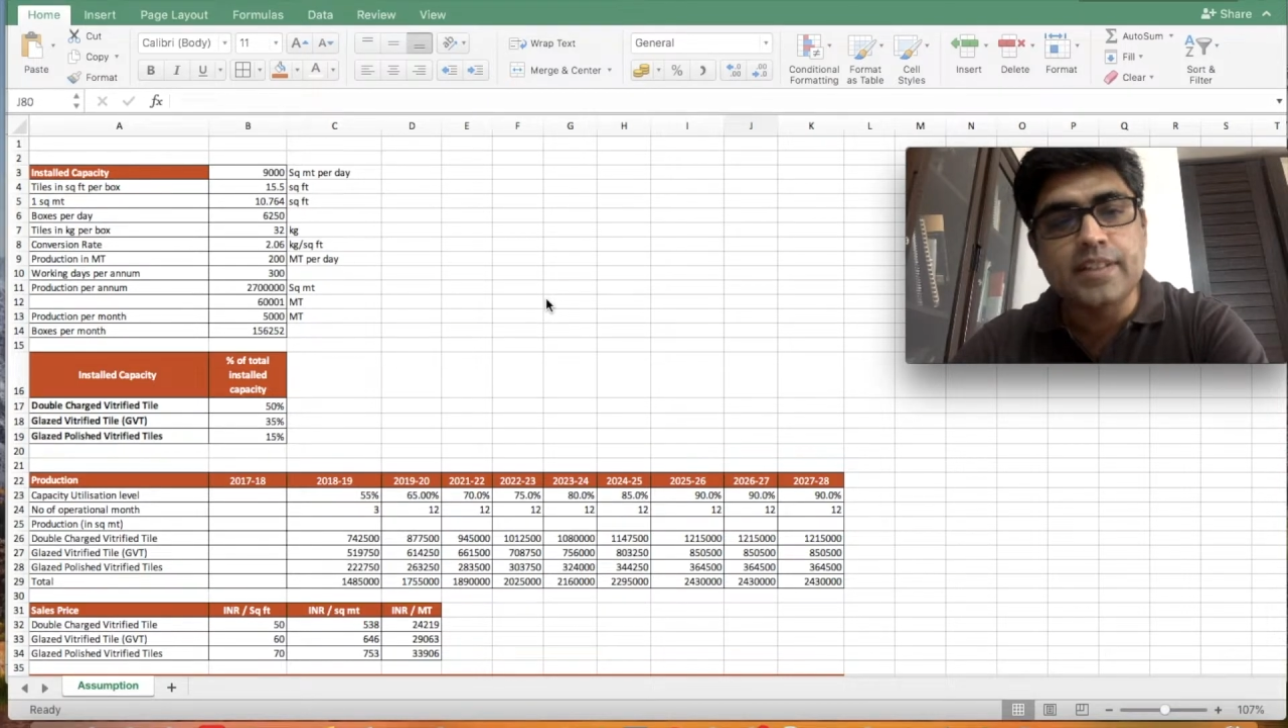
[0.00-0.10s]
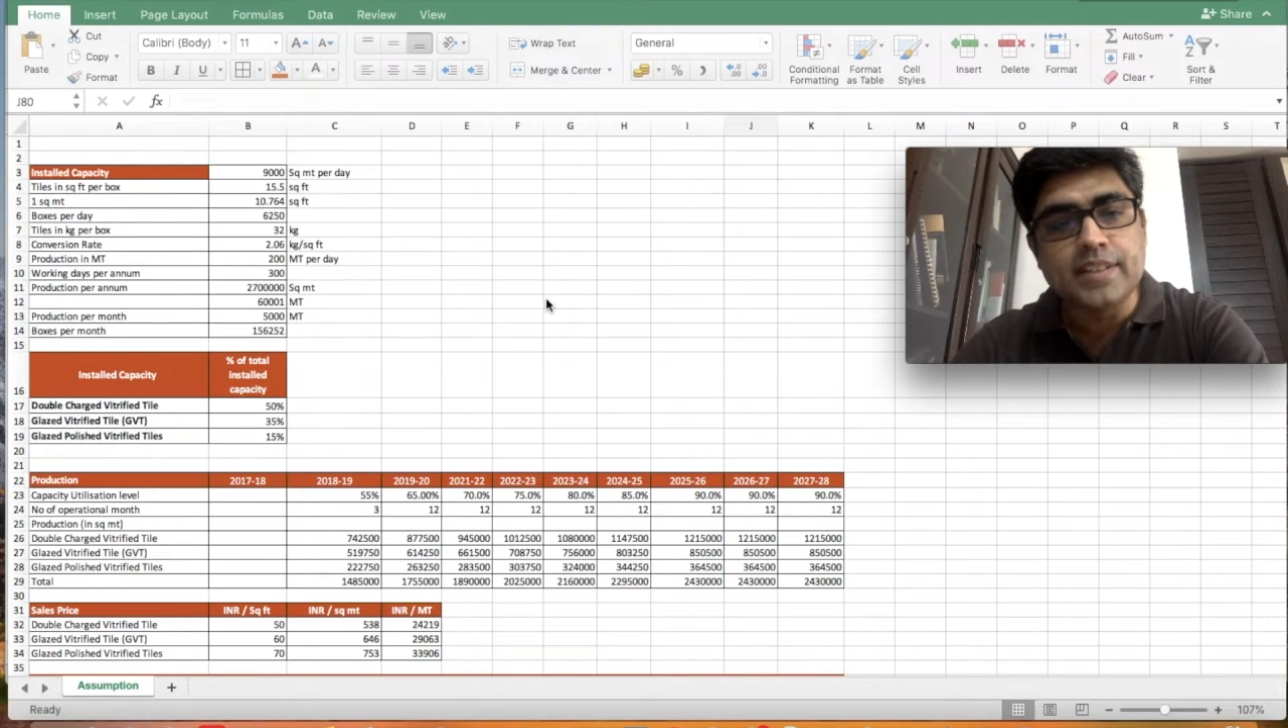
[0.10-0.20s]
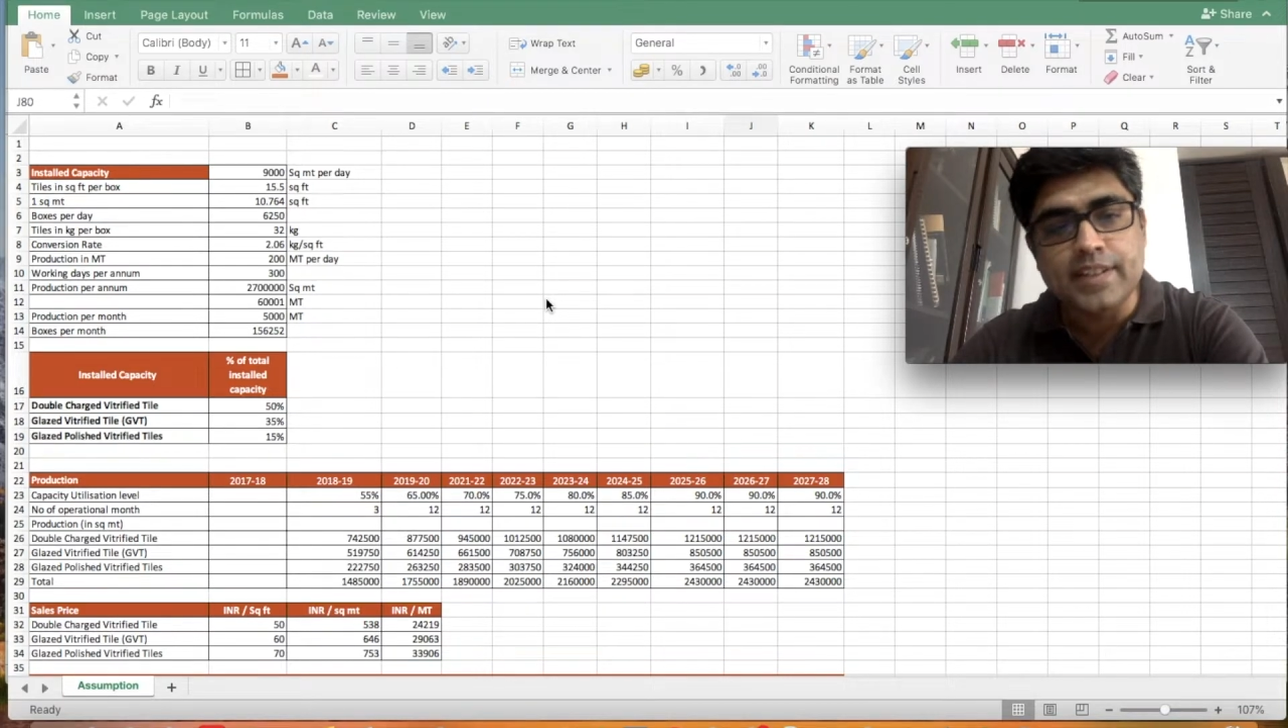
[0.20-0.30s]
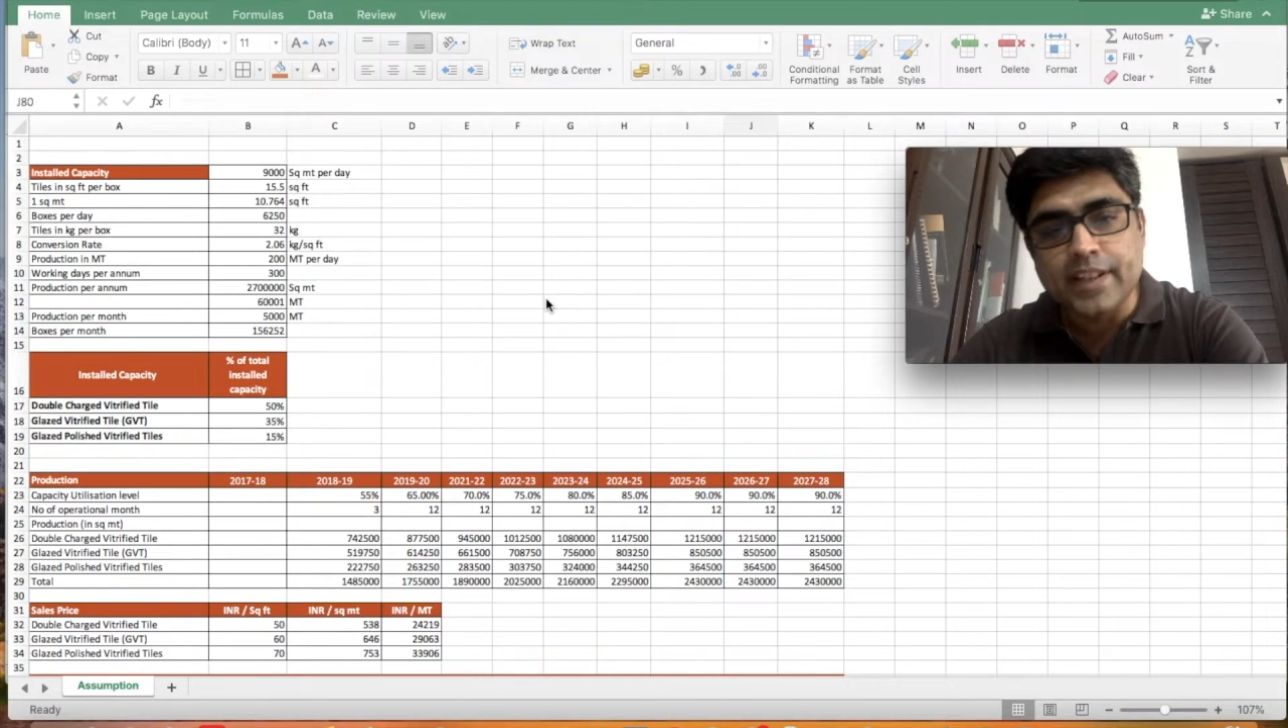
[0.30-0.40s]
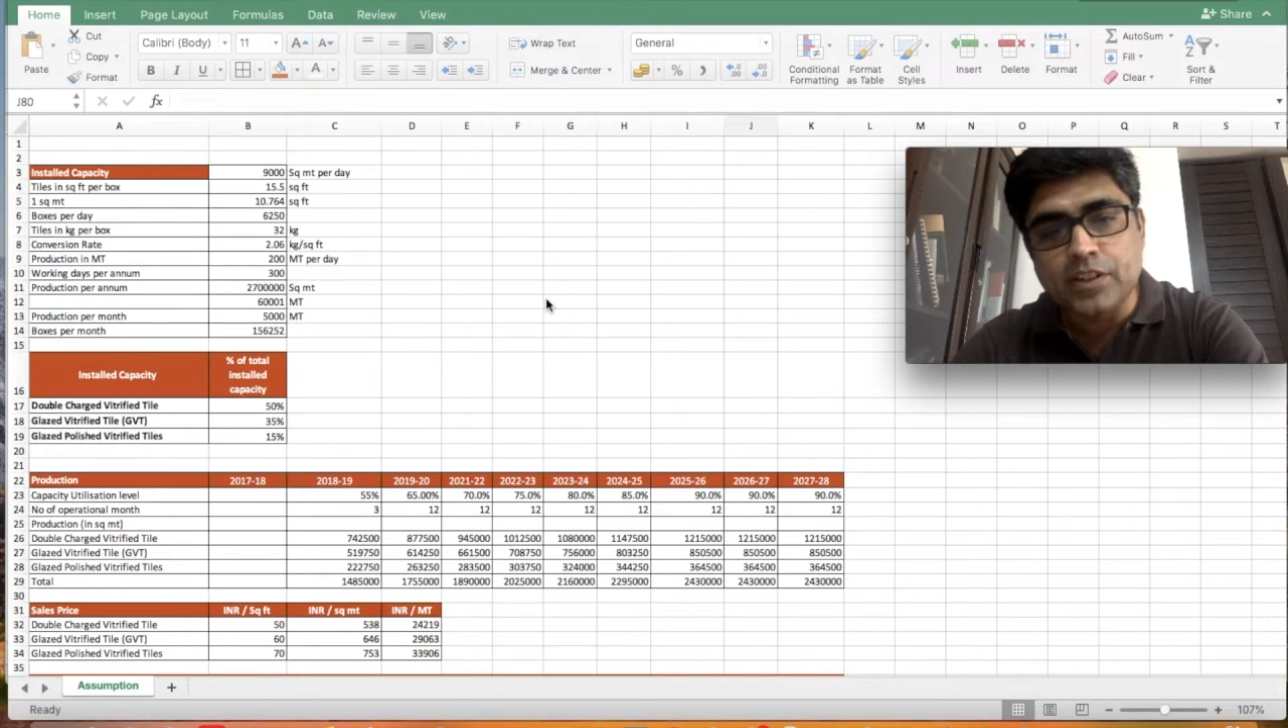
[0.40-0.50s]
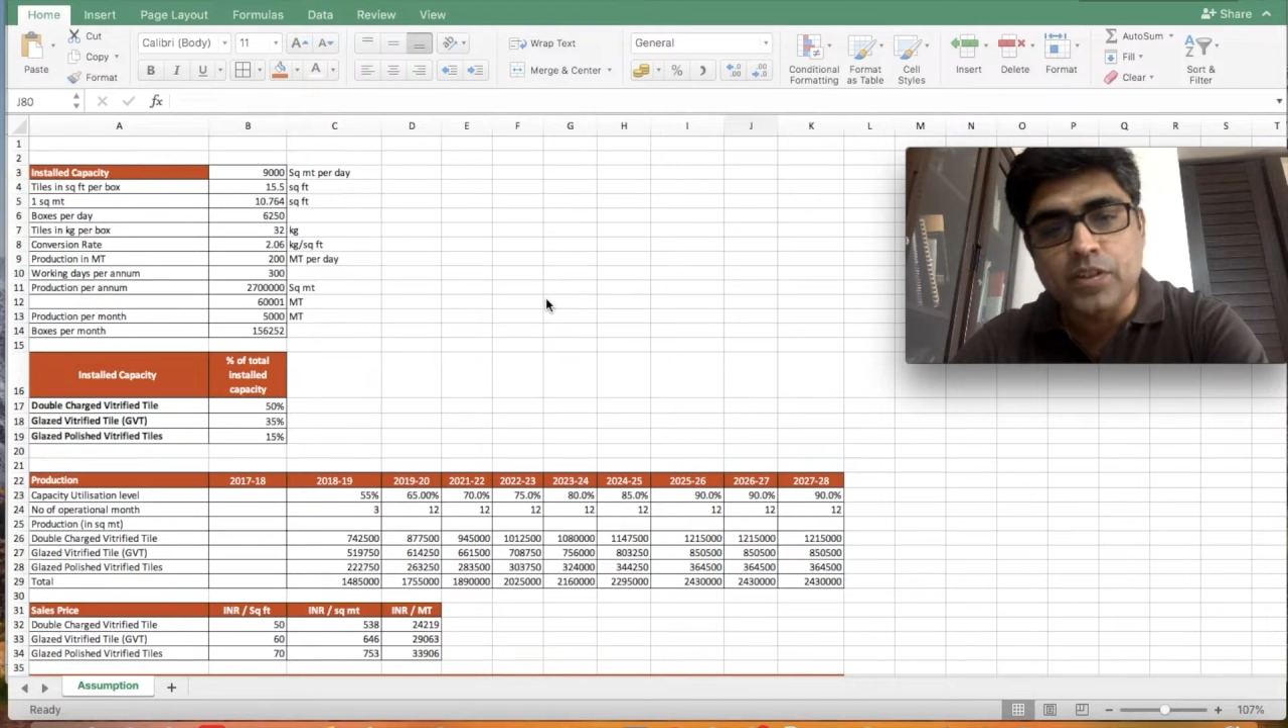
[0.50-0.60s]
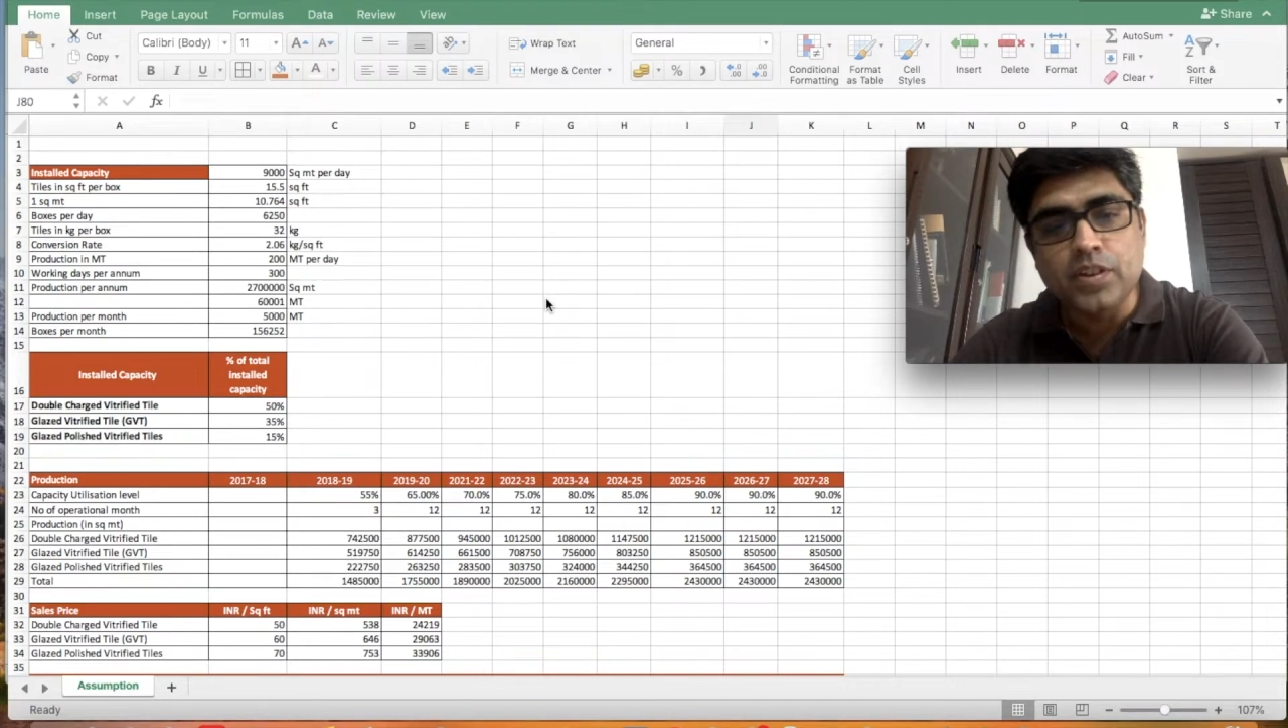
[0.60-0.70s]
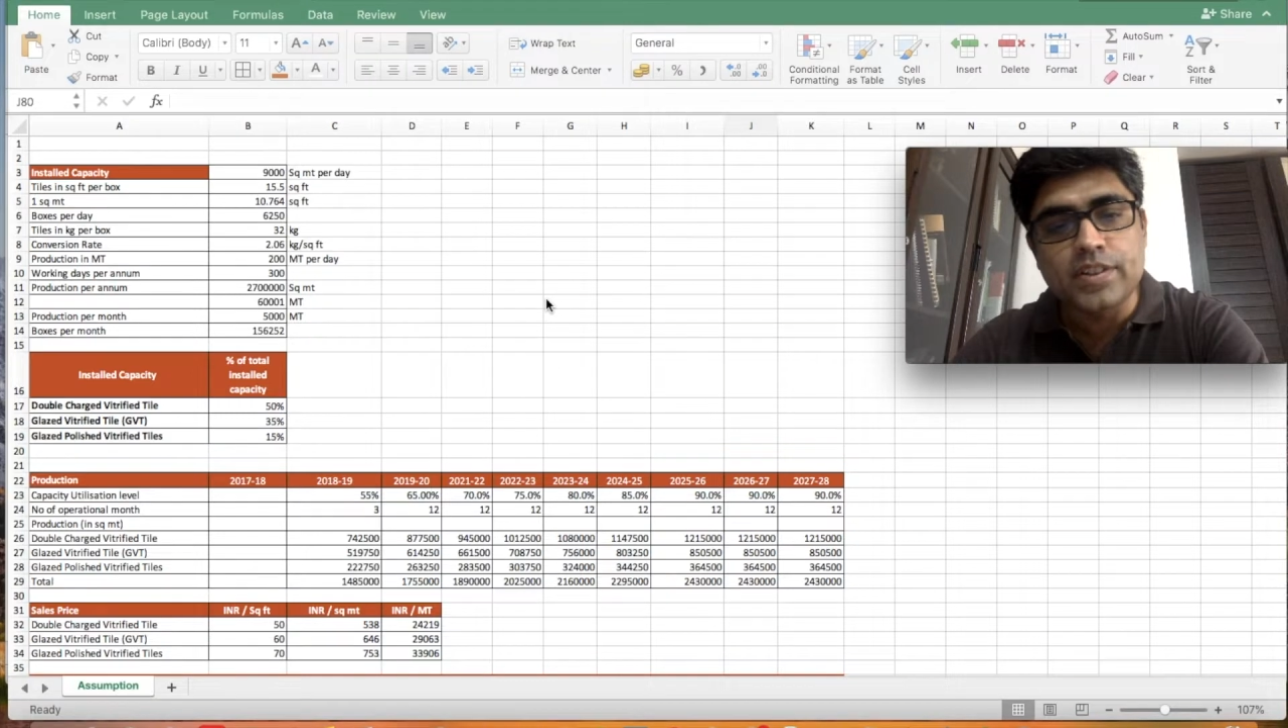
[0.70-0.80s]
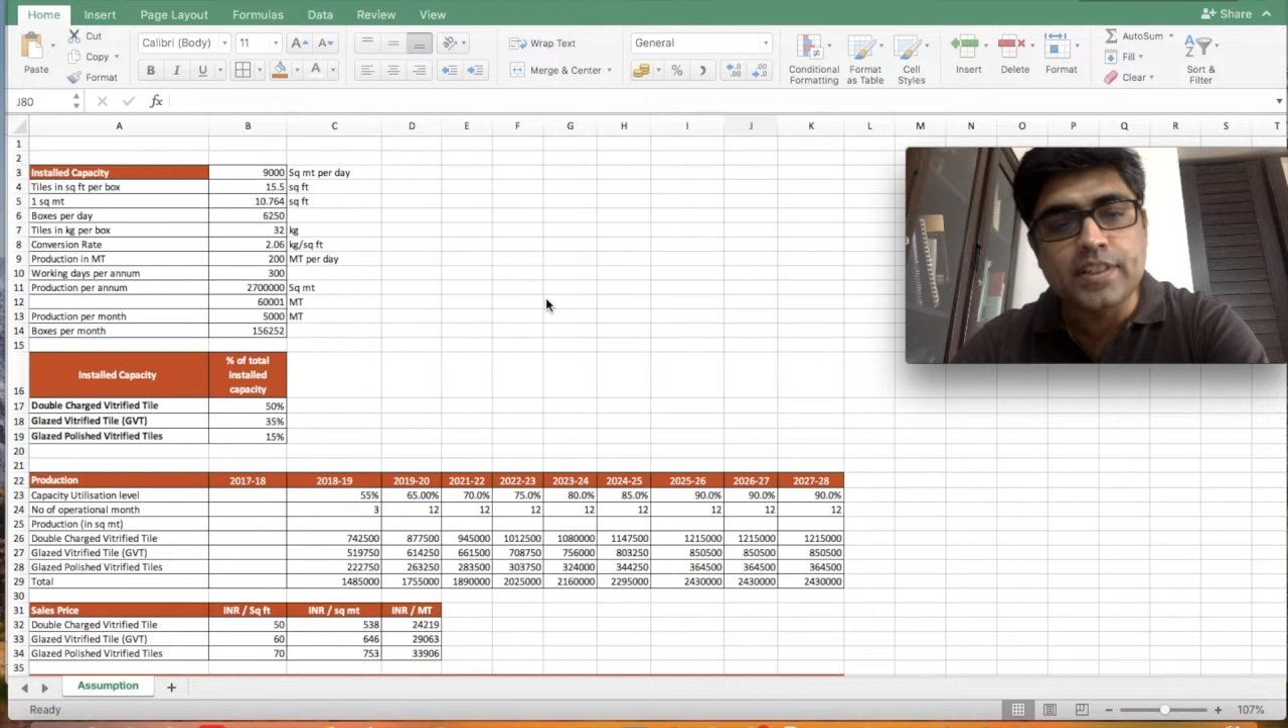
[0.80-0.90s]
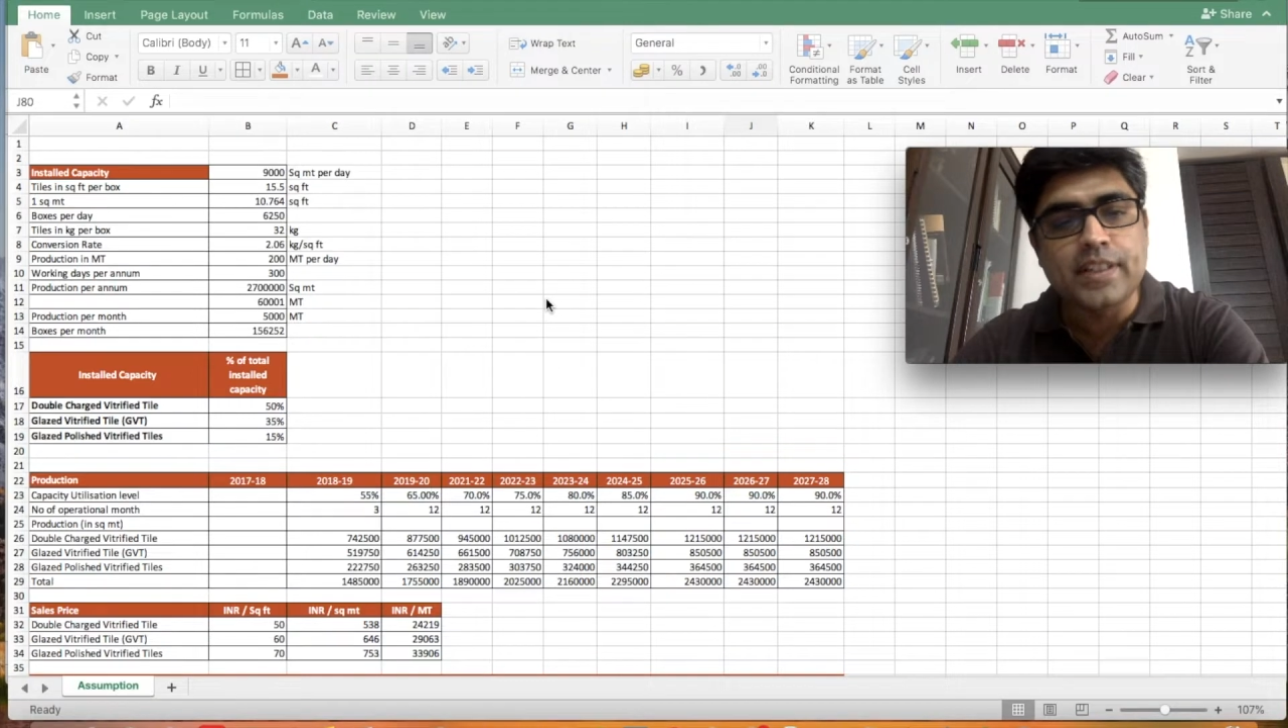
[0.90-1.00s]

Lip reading: its technology